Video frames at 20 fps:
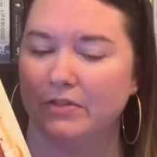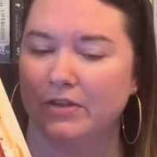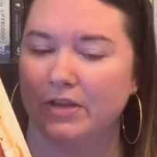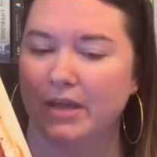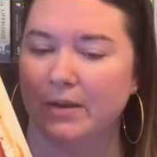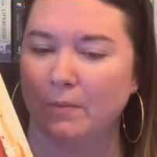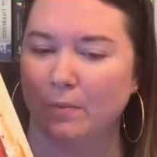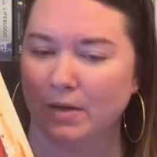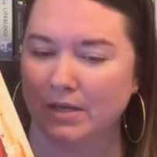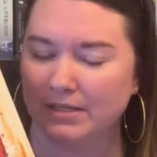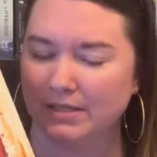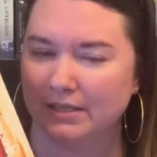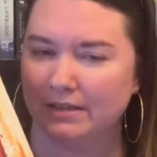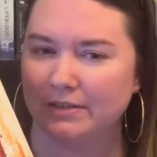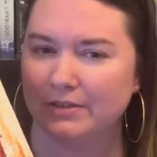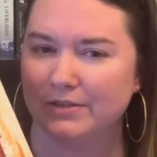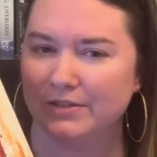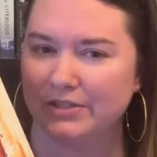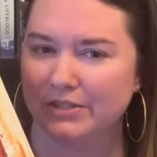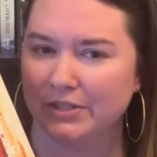It was a
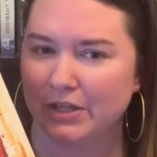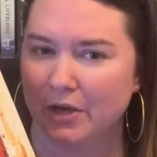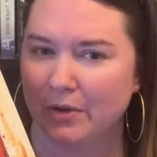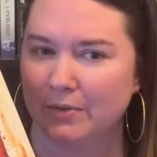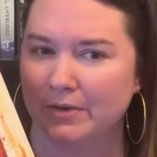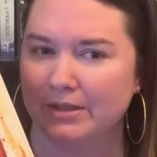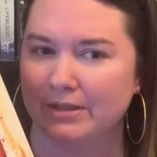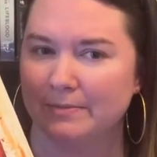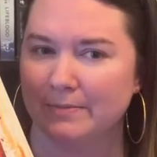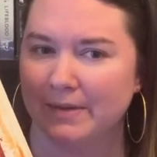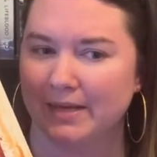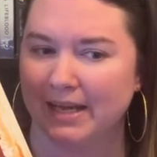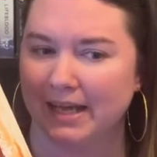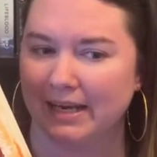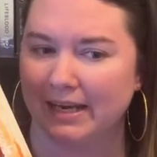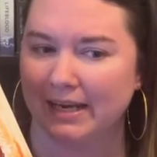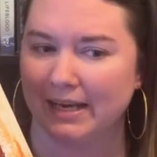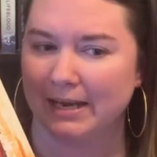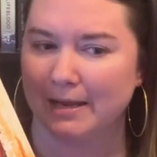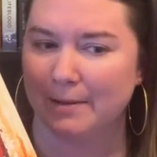little slow in the
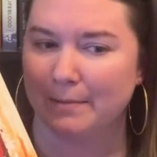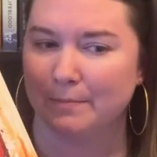beginning,